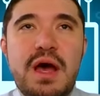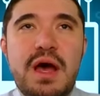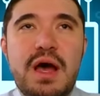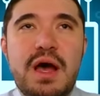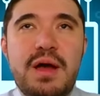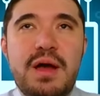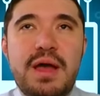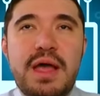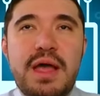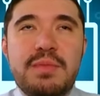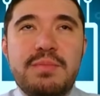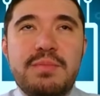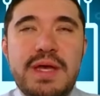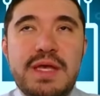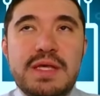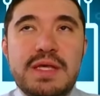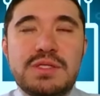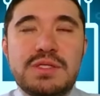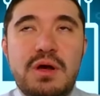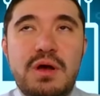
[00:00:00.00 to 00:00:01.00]
uh, and
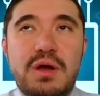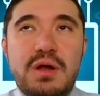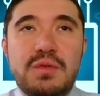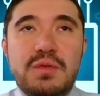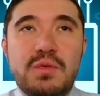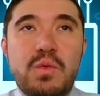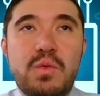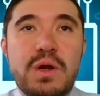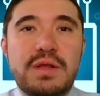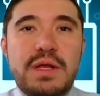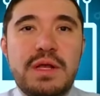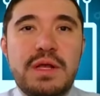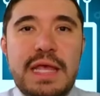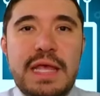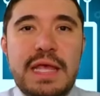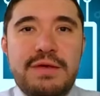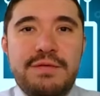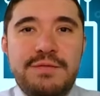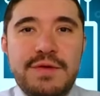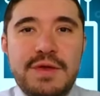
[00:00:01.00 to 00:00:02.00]
based on where they
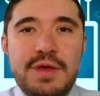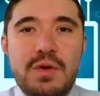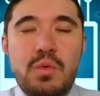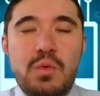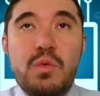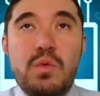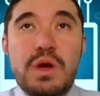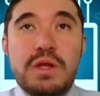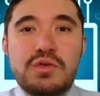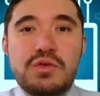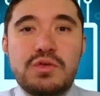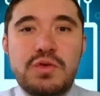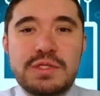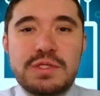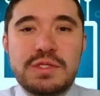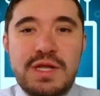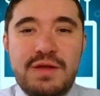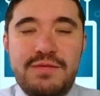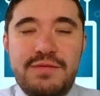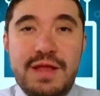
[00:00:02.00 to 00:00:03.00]
live, where the drugs
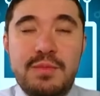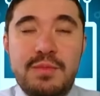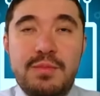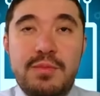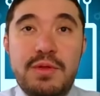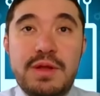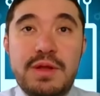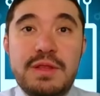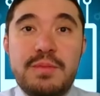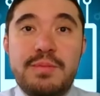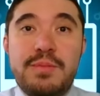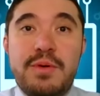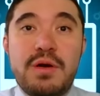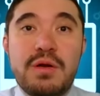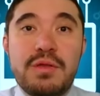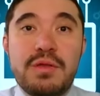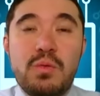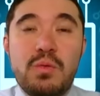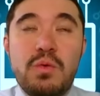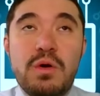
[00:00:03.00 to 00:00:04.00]
are available in the part
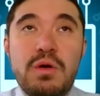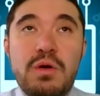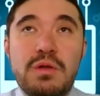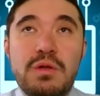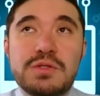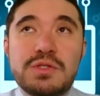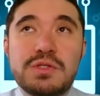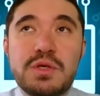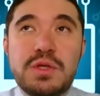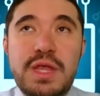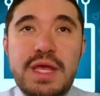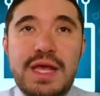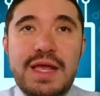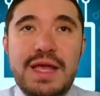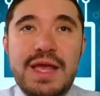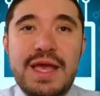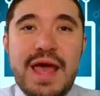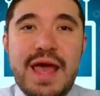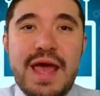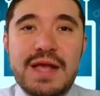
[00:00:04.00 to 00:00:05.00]
of the world so they
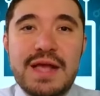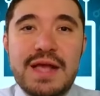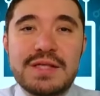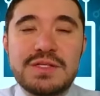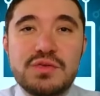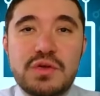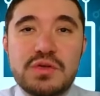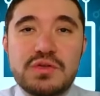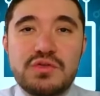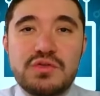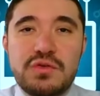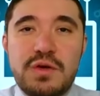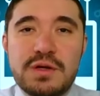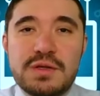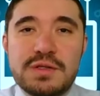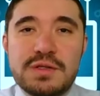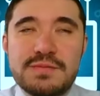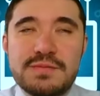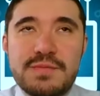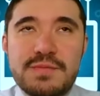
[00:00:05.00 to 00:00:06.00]
can get access to those
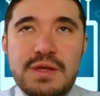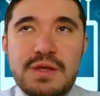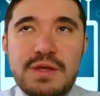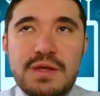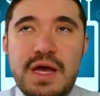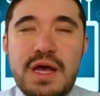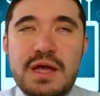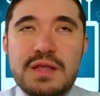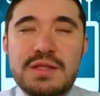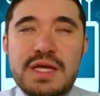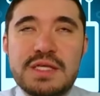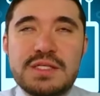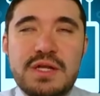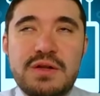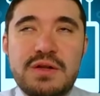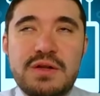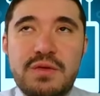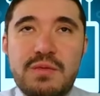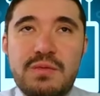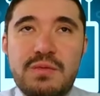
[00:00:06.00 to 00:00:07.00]
drugs. Uh, that's
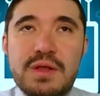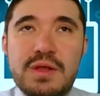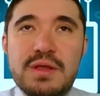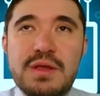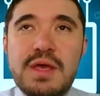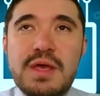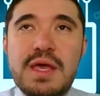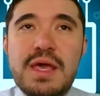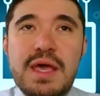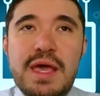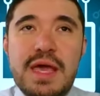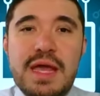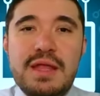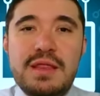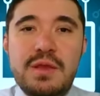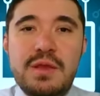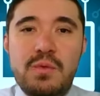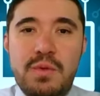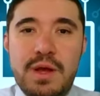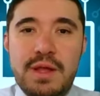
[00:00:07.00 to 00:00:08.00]
another one.
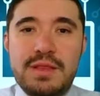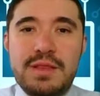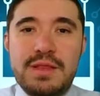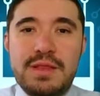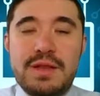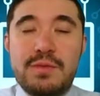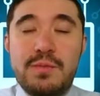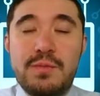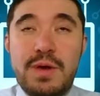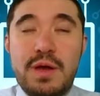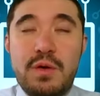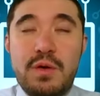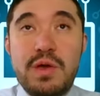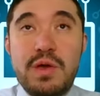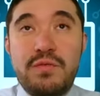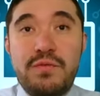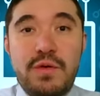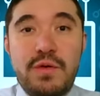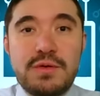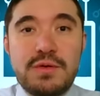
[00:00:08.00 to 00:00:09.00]
And the one that uh, we
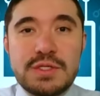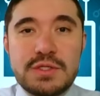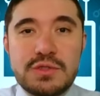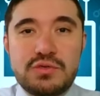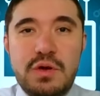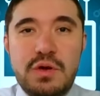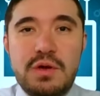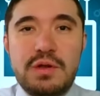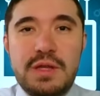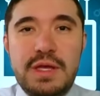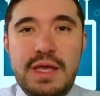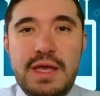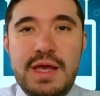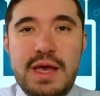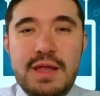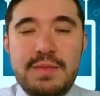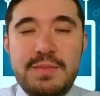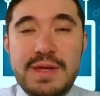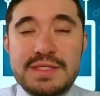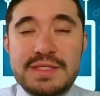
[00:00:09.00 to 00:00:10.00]
focus strongly
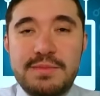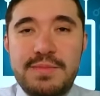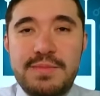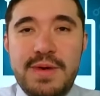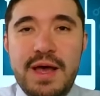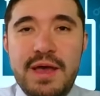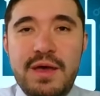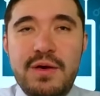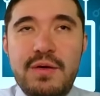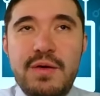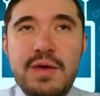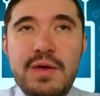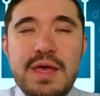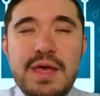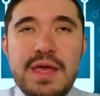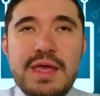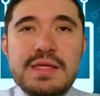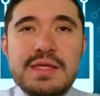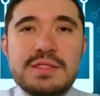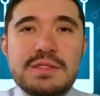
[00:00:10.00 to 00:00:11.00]
at Massive Bio
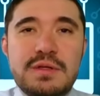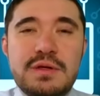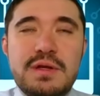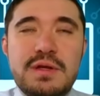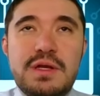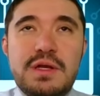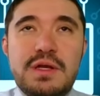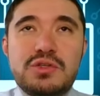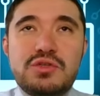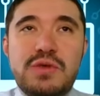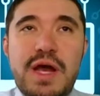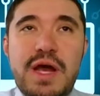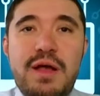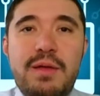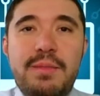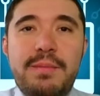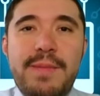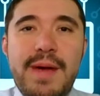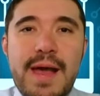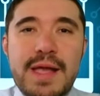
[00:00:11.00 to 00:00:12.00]
is clinical
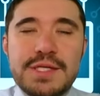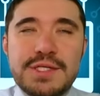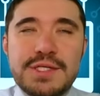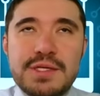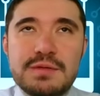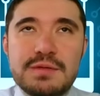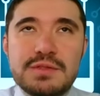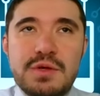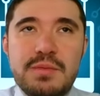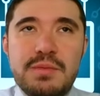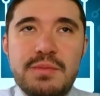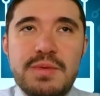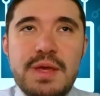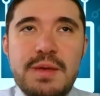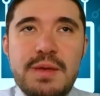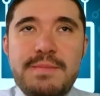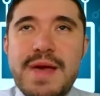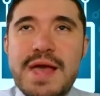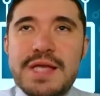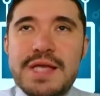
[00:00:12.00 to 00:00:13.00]
trial matching. So
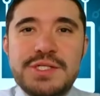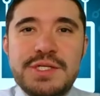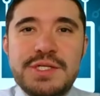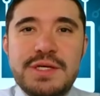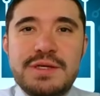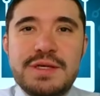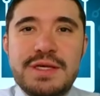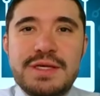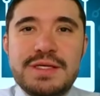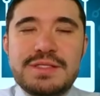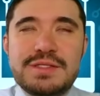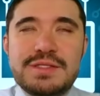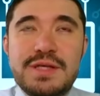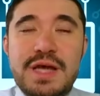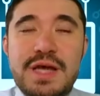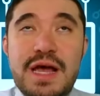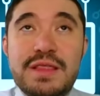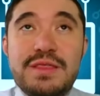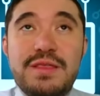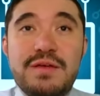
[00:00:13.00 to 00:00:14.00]
matching is
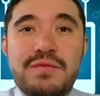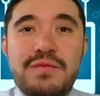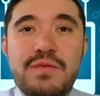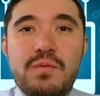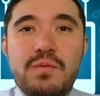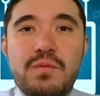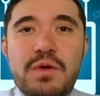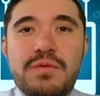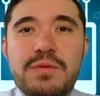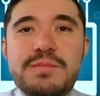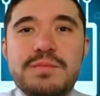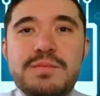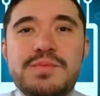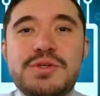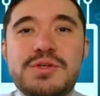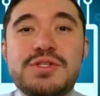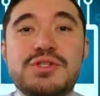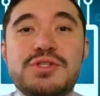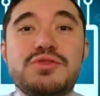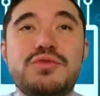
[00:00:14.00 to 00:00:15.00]
a different word from
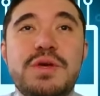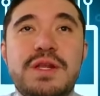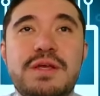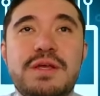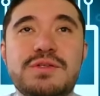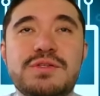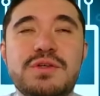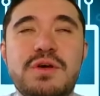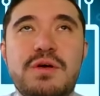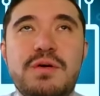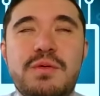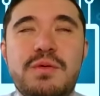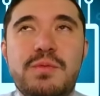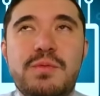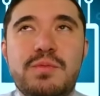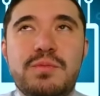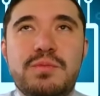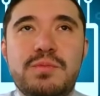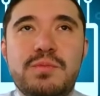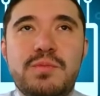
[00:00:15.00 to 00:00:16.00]
pre-screening. So
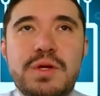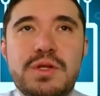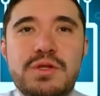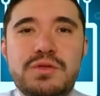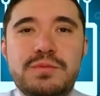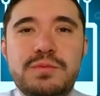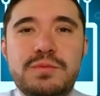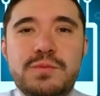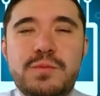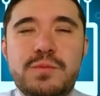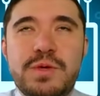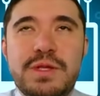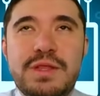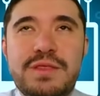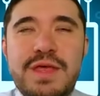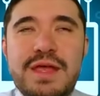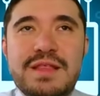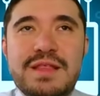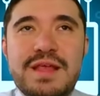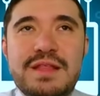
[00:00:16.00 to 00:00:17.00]
we, we
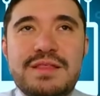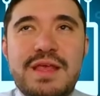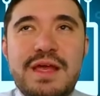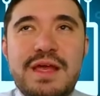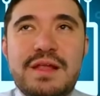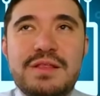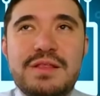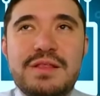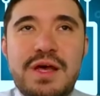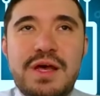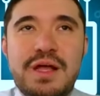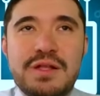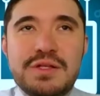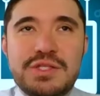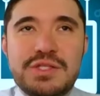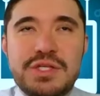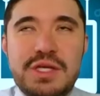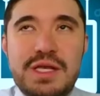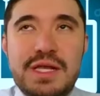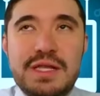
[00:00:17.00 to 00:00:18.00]
think that
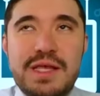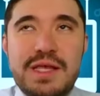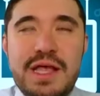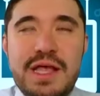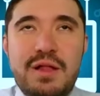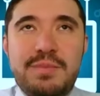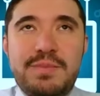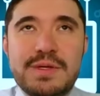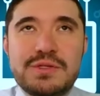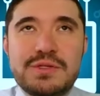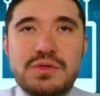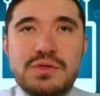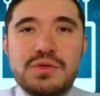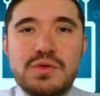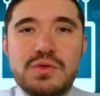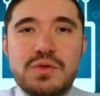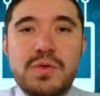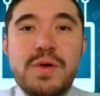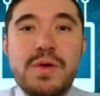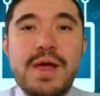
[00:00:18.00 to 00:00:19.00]
technology can help us to
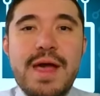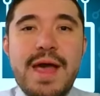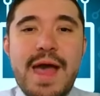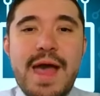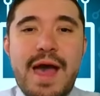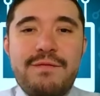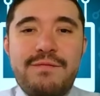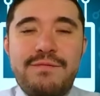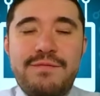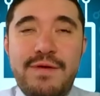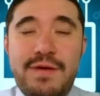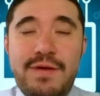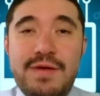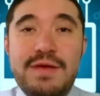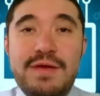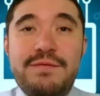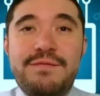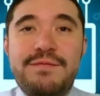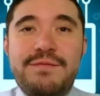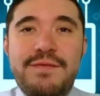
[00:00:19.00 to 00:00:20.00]
do a
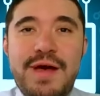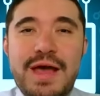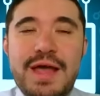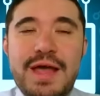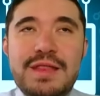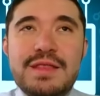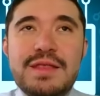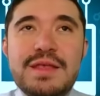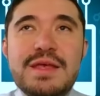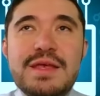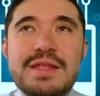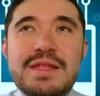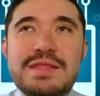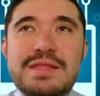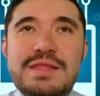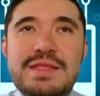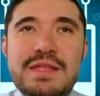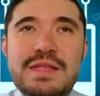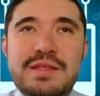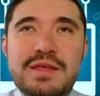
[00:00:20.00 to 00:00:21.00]
very fine,
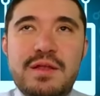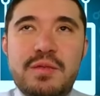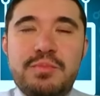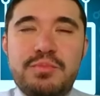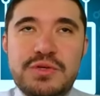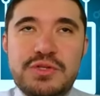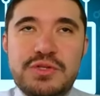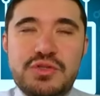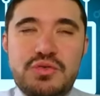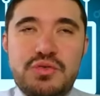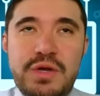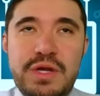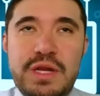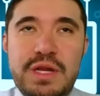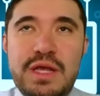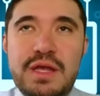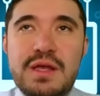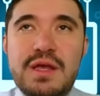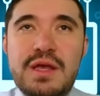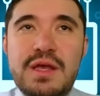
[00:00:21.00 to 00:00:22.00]
detailed
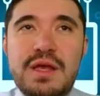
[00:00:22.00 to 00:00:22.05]
pre-screening.